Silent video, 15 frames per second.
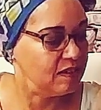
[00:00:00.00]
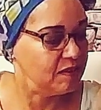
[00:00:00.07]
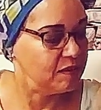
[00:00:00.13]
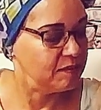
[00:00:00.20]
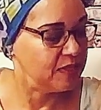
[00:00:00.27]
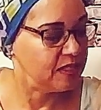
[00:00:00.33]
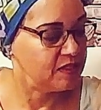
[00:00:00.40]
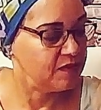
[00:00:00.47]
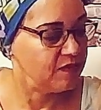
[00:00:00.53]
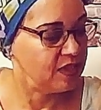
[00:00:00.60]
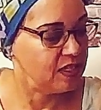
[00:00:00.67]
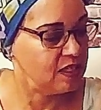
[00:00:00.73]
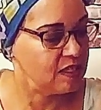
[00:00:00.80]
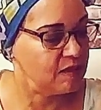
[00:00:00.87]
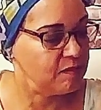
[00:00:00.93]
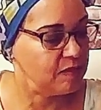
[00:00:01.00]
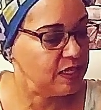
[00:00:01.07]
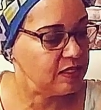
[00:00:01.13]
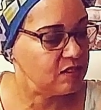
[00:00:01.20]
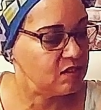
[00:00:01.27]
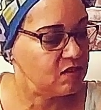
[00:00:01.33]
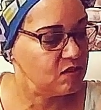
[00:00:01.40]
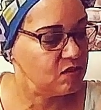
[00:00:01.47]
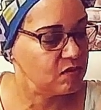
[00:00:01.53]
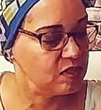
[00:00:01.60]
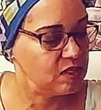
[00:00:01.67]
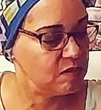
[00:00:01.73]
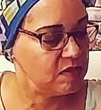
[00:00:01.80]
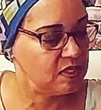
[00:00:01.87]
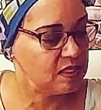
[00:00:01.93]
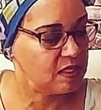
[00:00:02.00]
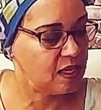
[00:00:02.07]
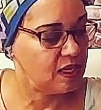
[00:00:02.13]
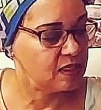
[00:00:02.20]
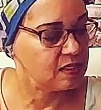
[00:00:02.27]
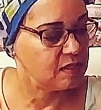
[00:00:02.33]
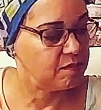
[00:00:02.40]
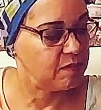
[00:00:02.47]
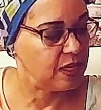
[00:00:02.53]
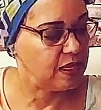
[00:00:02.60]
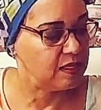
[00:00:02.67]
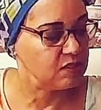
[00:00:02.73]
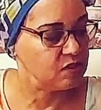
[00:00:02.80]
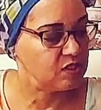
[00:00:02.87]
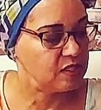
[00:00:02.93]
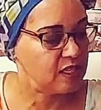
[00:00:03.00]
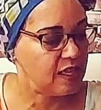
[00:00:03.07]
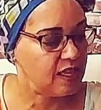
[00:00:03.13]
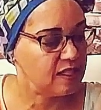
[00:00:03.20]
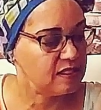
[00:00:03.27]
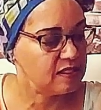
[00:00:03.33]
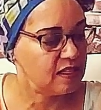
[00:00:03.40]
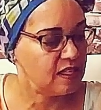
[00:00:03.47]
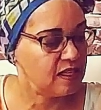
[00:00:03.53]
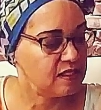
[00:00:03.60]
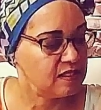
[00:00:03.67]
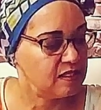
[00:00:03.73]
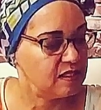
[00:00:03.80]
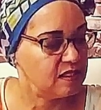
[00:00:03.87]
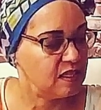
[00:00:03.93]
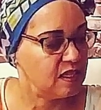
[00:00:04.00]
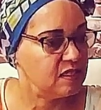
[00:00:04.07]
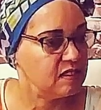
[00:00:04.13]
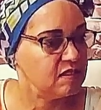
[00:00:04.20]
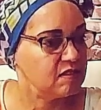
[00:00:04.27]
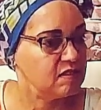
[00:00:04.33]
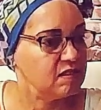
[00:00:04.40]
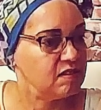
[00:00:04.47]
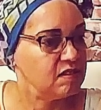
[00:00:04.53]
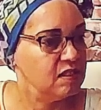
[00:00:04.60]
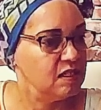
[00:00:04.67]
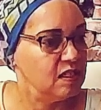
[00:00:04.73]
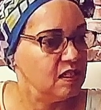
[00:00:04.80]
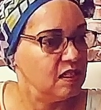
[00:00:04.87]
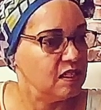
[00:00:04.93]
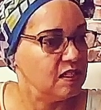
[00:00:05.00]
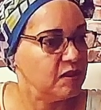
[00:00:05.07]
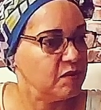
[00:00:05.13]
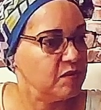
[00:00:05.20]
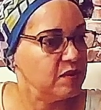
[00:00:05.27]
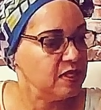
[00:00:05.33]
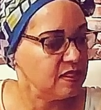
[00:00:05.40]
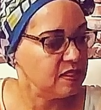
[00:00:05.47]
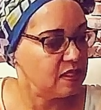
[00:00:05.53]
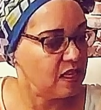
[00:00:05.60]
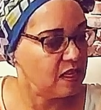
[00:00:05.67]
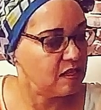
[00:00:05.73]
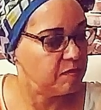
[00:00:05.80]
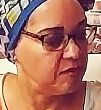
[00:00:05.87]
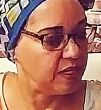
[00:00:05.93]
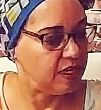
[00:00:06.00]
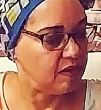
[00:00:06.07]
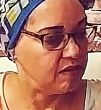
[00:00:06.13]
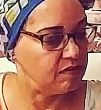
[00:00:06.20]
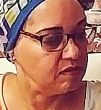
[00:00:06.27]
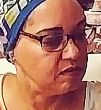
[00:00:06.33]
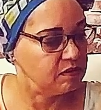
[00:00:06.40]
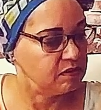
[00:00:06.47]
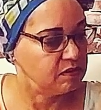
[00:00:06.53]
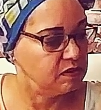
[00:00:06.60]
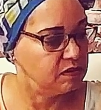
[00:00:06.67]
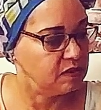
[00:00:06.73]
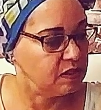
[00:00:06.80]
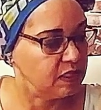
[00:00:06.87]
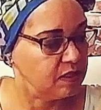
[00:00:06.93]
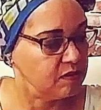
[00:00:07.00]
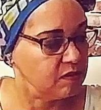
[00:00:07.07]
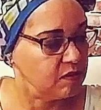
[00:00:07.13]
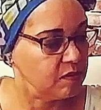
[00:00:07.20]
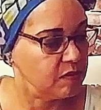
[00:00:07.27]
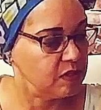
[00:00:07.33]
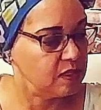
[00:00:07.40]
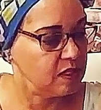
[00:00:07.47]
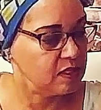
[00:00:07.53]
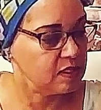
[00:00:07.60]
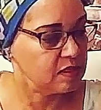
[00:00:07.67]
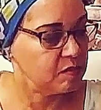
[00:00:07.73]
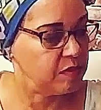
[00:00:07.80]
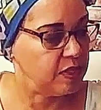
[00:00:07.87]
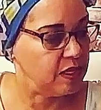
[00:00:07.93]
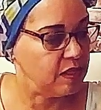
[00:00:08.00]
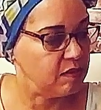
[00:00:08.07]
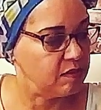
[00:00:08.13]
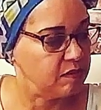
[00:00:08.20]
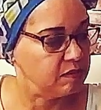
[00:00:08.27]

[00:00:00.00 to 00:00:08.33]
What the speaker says: It's funny, my stream is acting, my chat's acting nicer. Like, what is that about? I don't know what that's about.